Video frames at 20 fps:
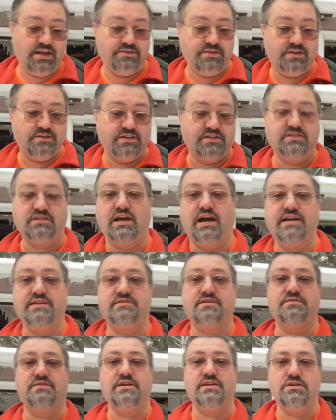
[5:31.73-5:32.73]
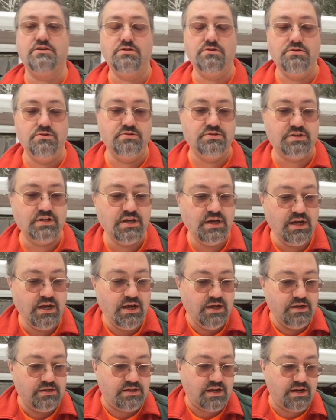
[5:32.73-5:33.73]
And then the slides that they used
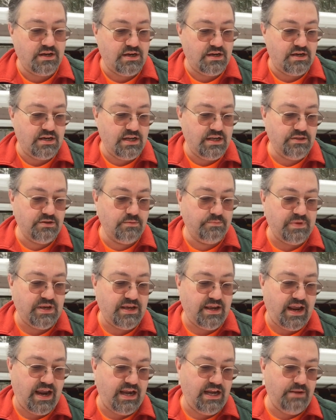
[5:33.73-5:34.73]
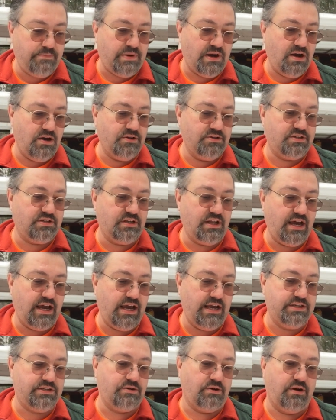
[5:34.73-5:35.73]
tended to either be 80-pound
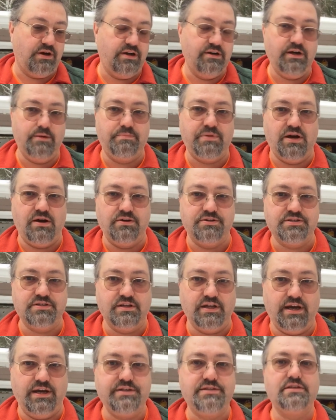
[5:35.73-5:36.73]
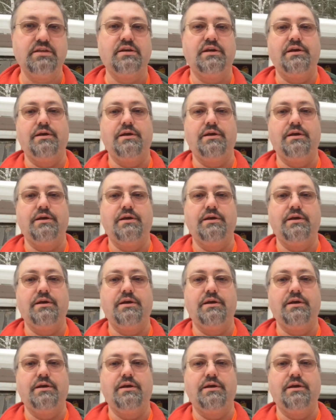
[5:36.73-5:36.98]
slides or 100-pound slides.